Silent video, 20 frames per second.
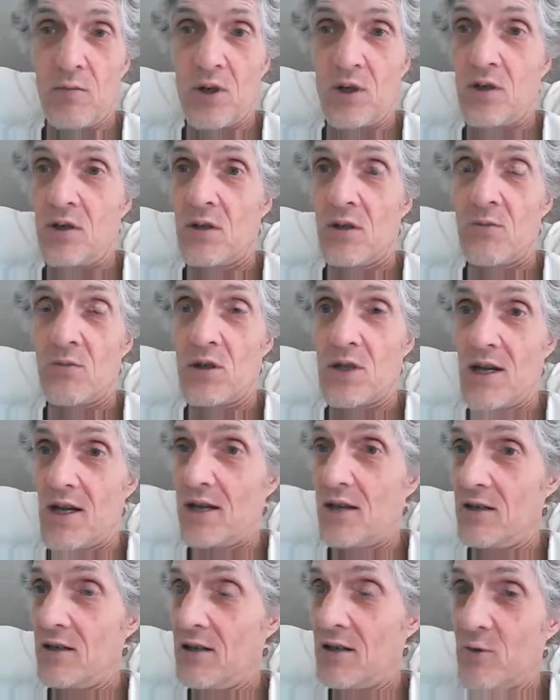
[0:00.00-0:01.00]
but nothing was
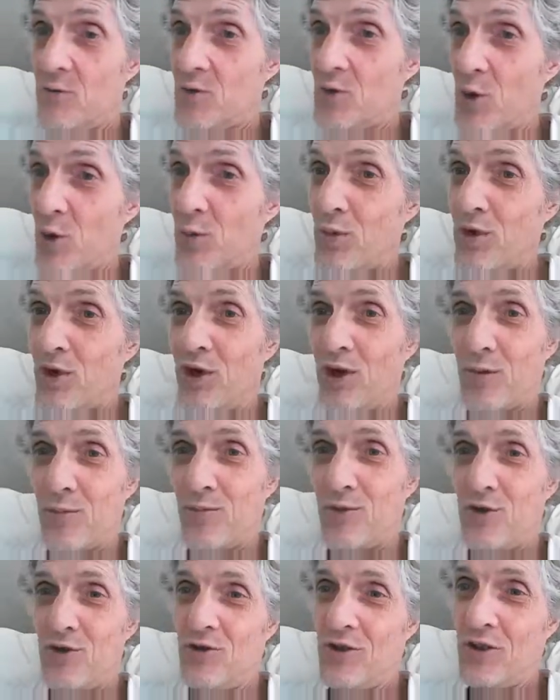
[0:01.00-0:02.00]
added, nothing was opened up
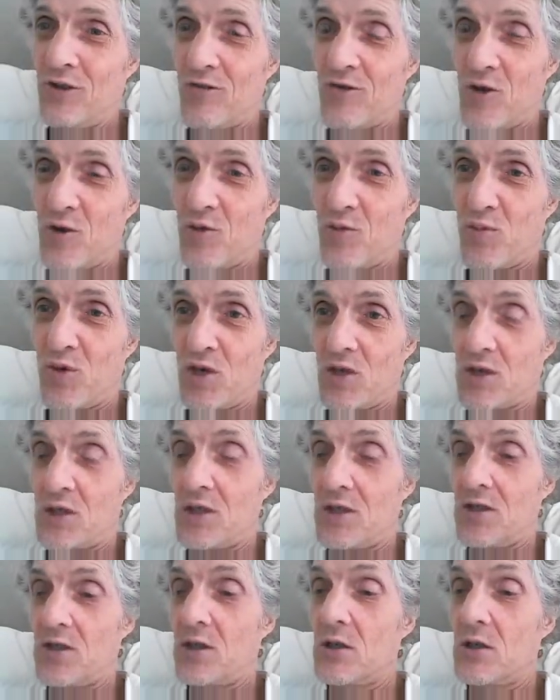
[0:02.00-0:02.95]
during the growth process.